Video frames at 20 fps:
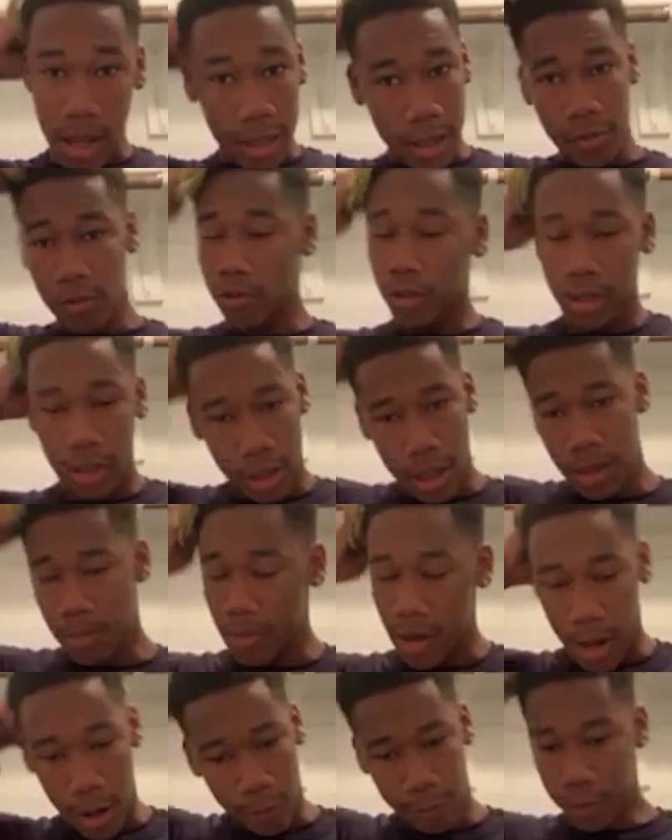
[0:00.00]
I never really let
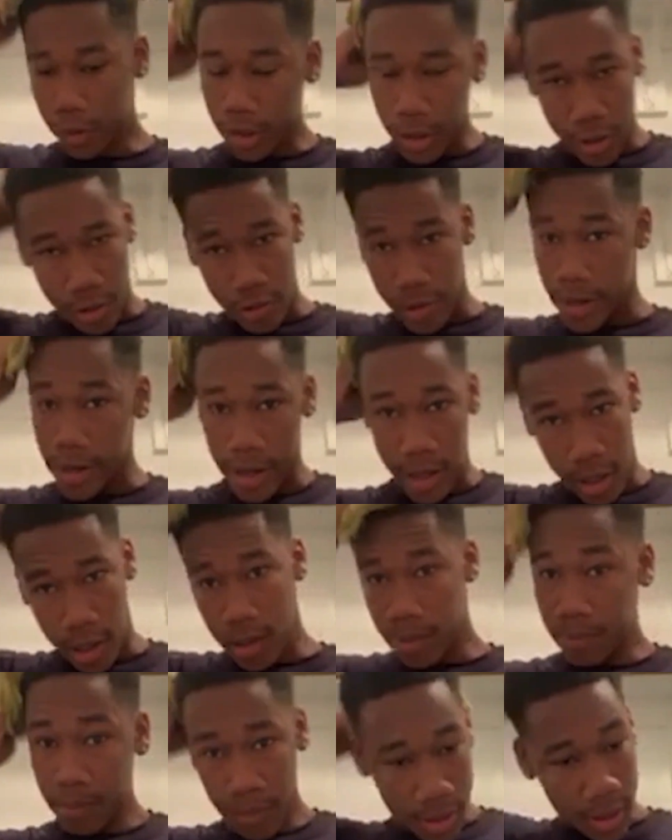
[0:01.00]
mine fully dread
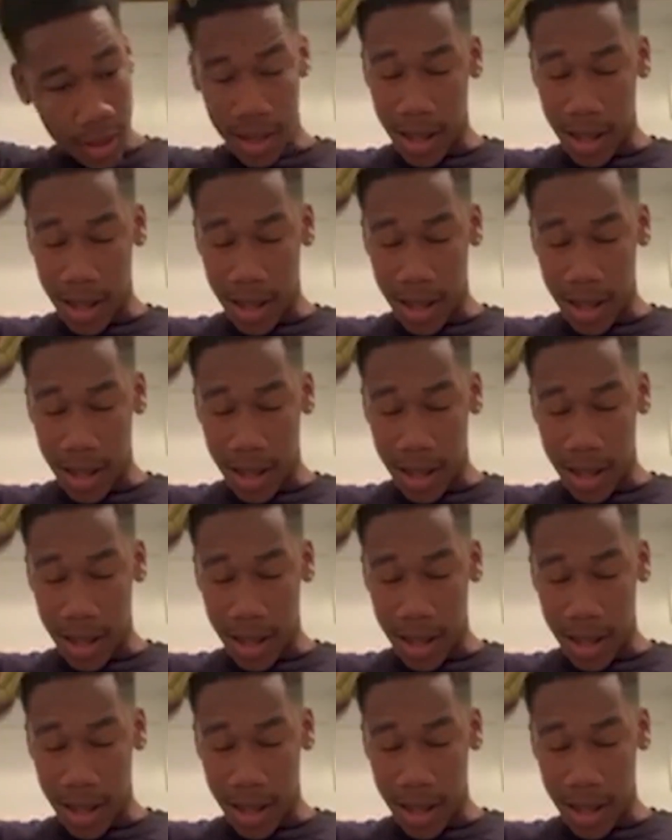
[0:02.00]
up. So